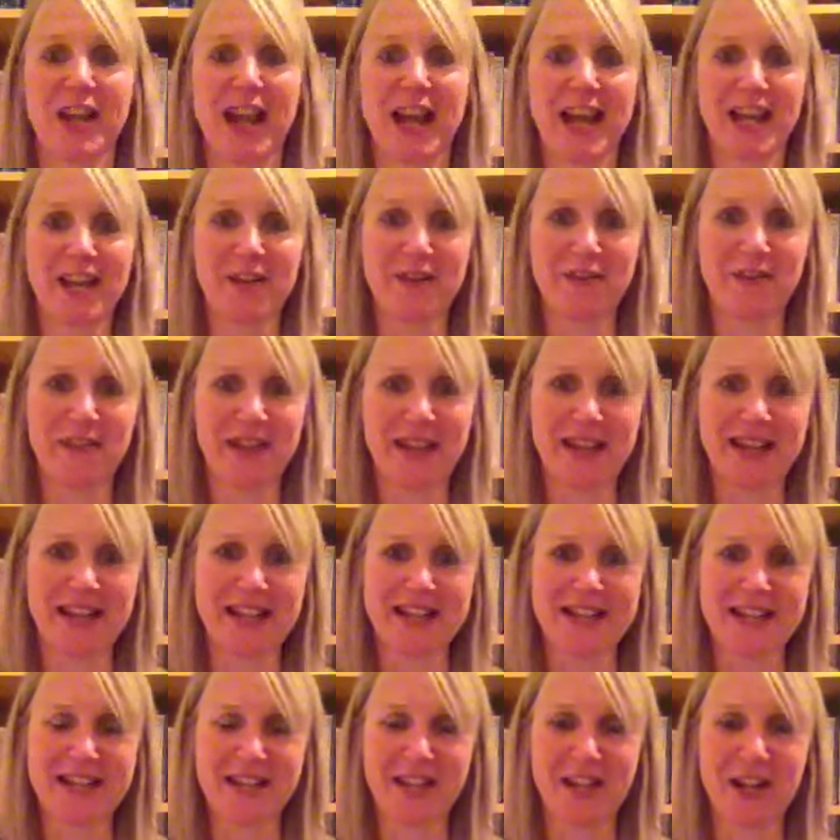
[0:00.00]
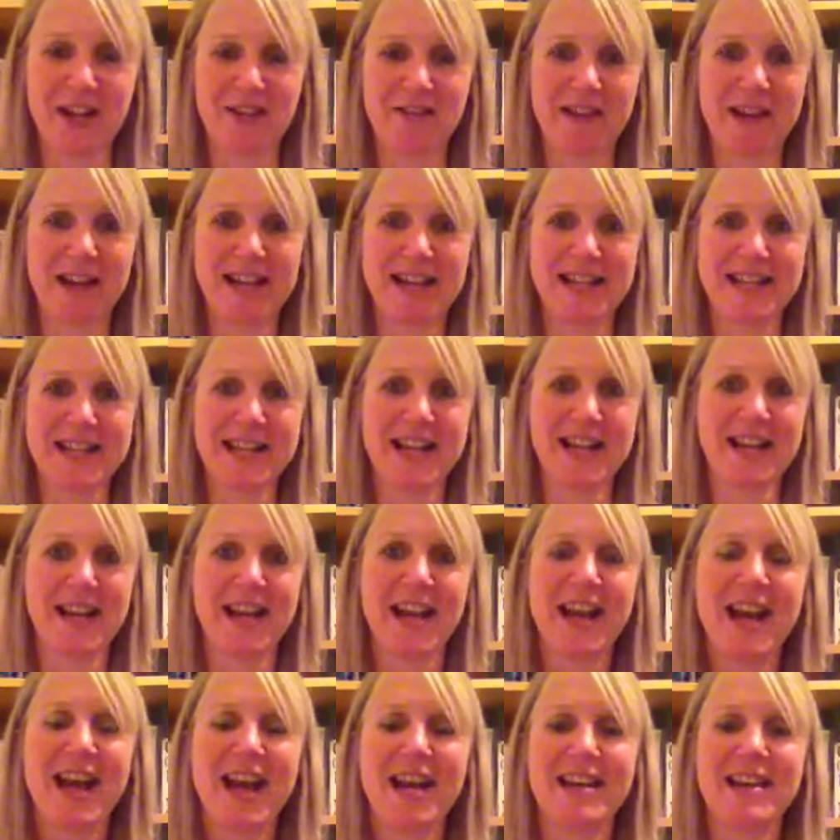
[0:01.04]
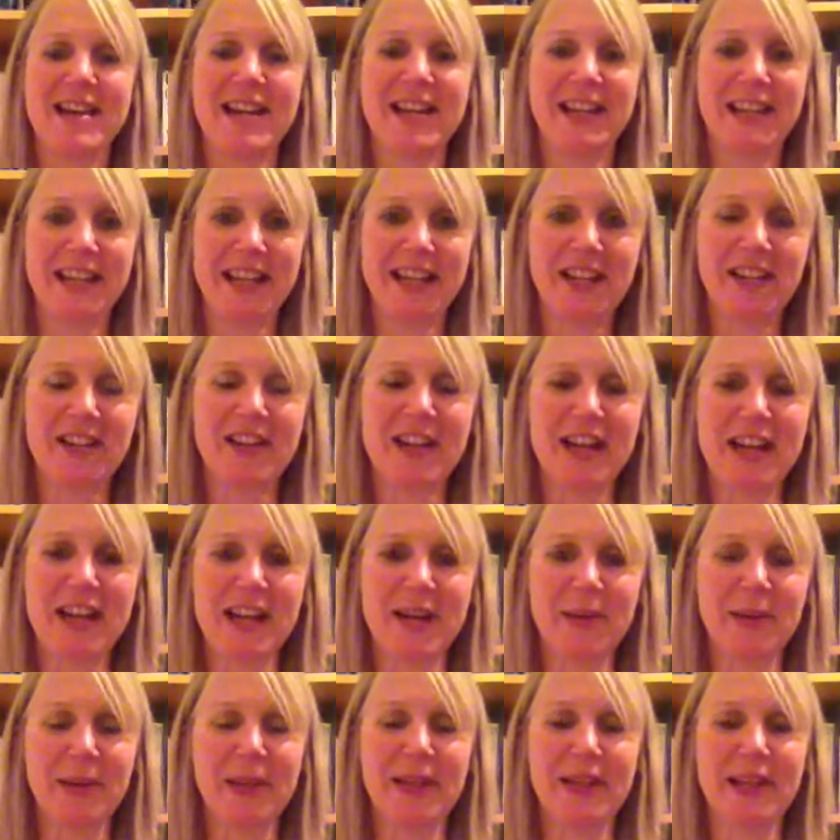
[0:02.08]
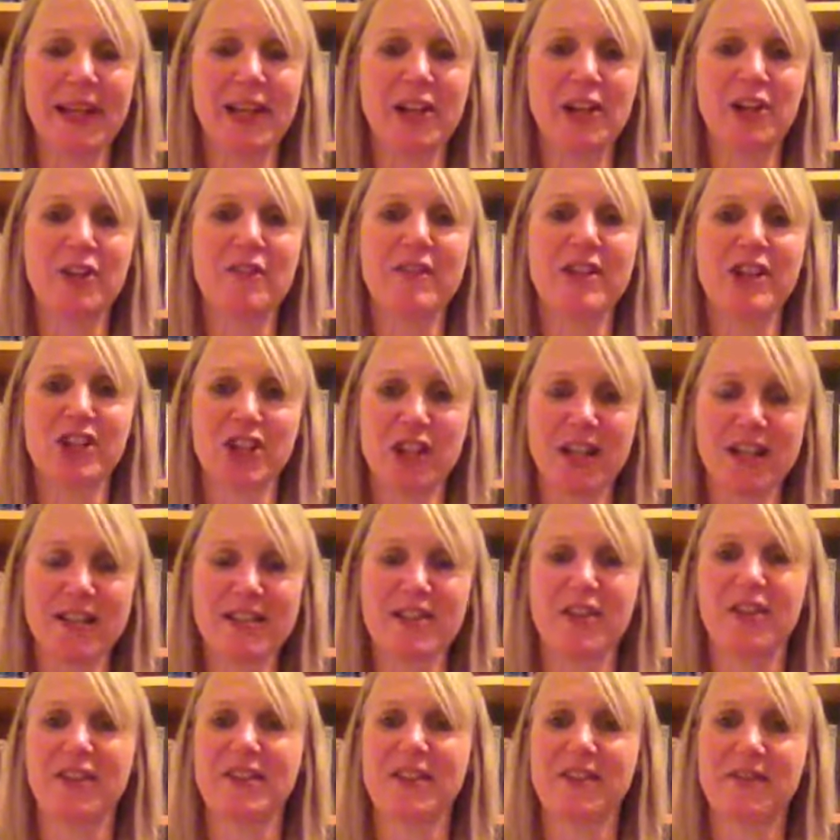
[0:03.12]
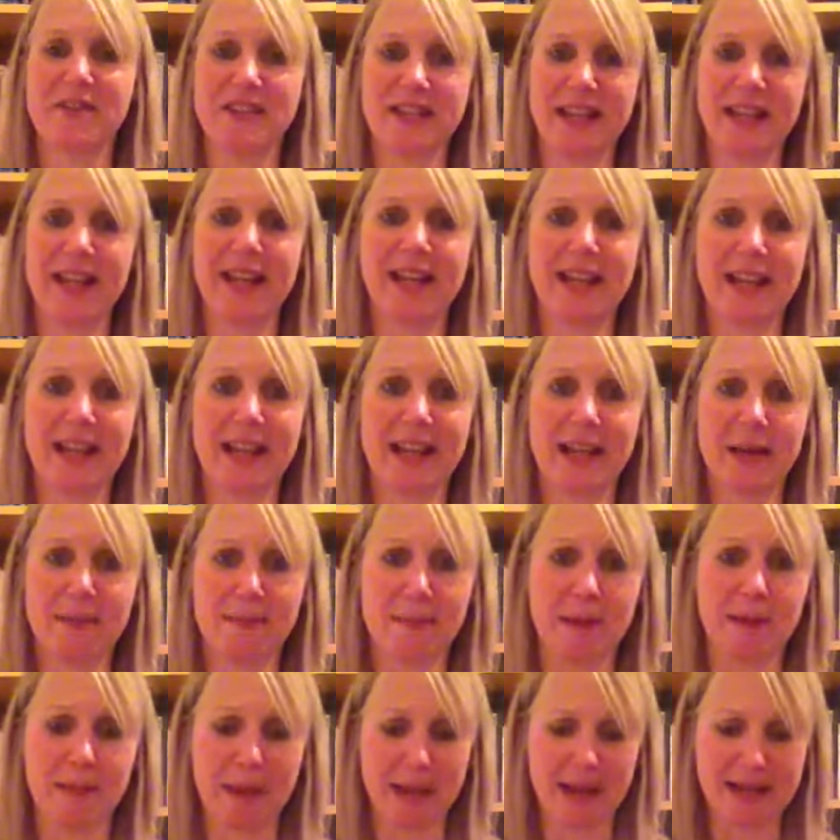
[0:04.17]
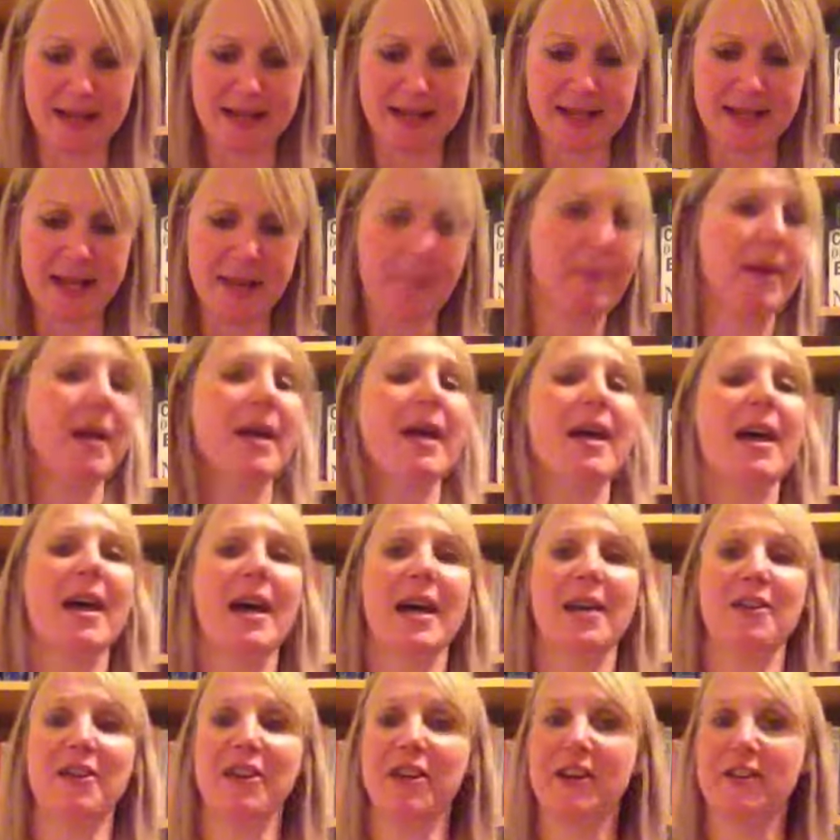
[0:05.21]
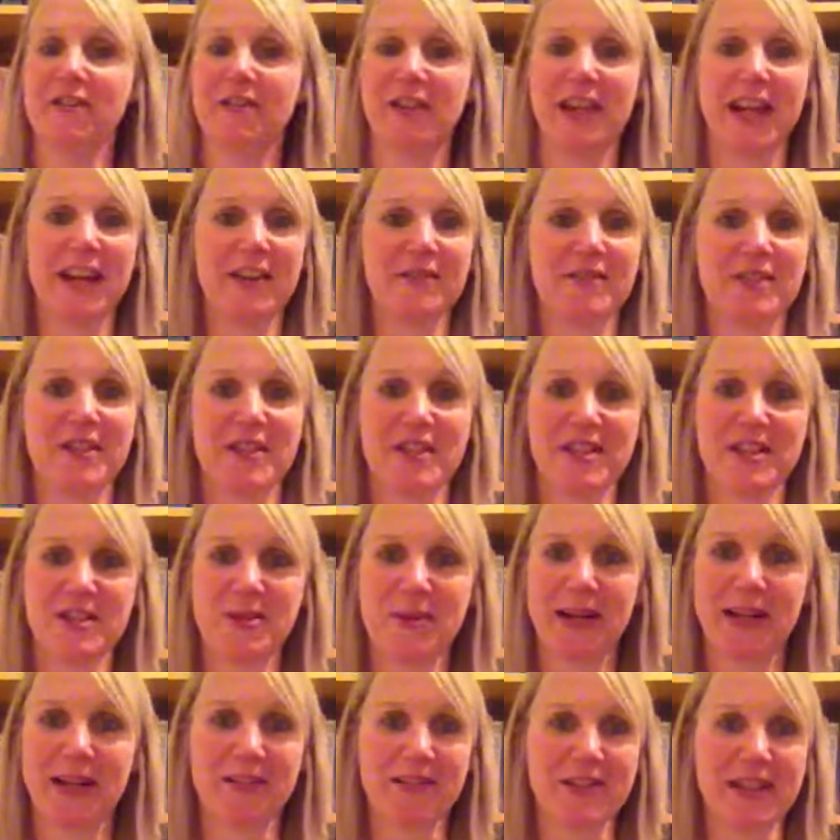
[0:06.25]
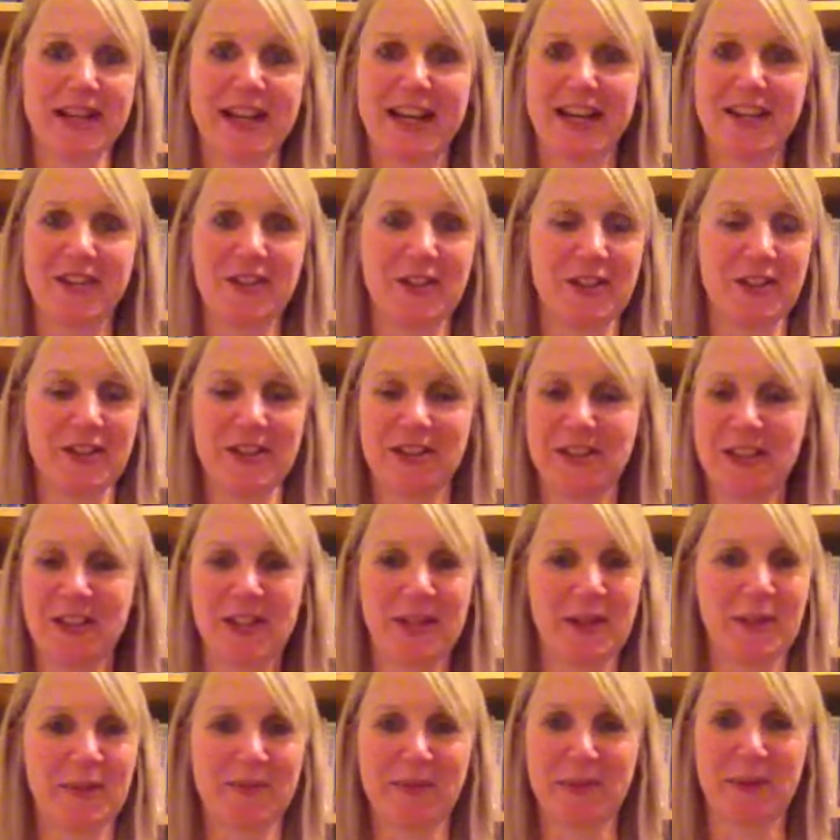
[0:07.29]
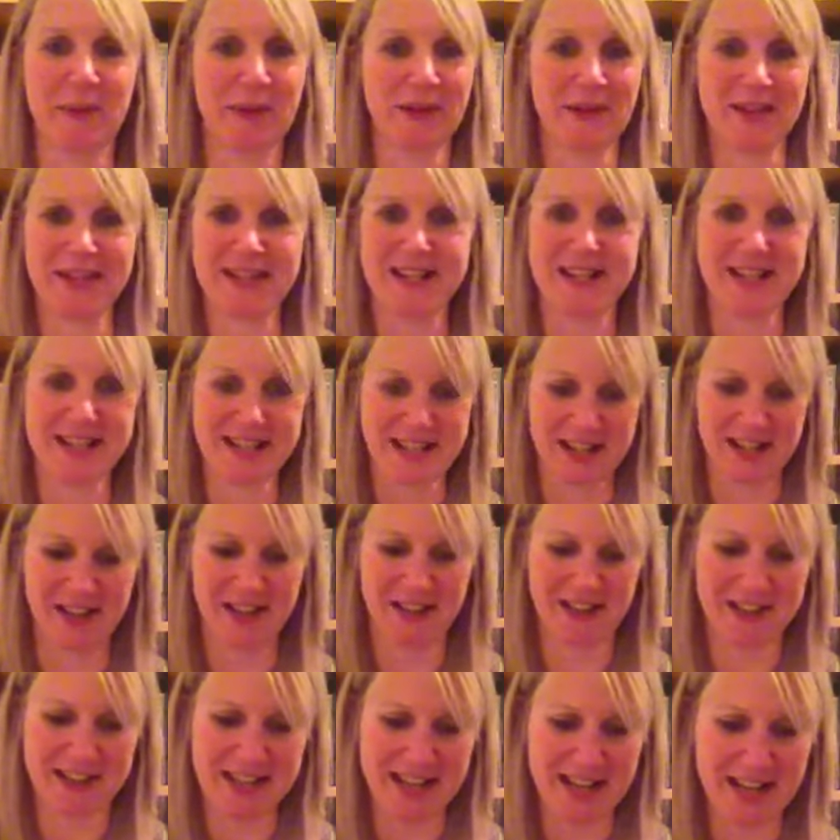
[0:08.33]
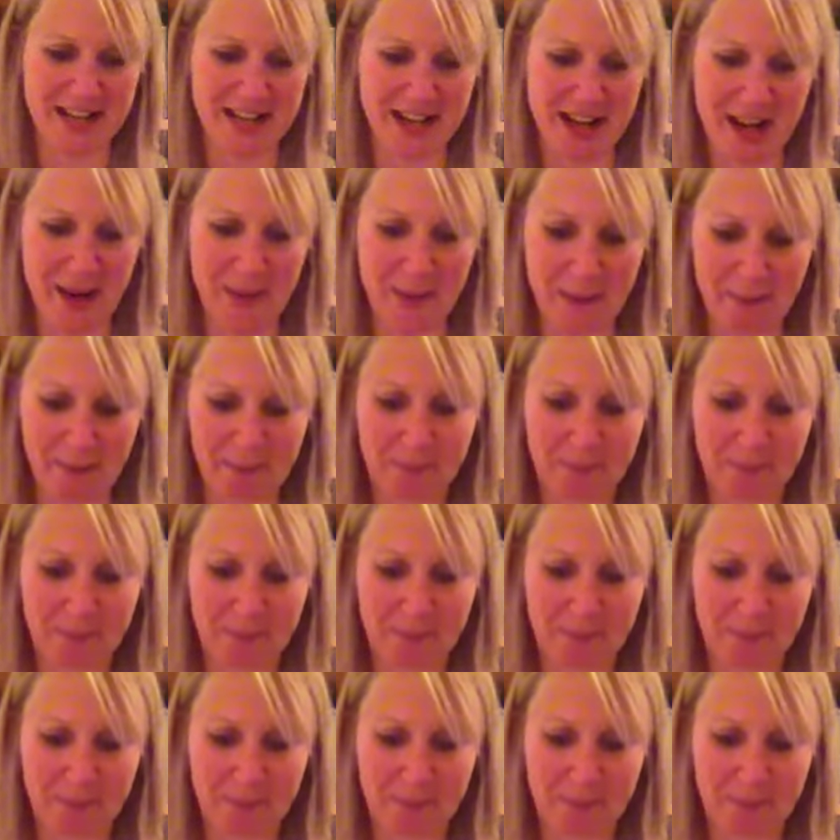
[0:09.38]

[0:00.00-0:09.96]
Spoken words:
life into your writing, and it will encourage that sort of daily momentum, and hopefully after the 12 days you'll be wanting to continue.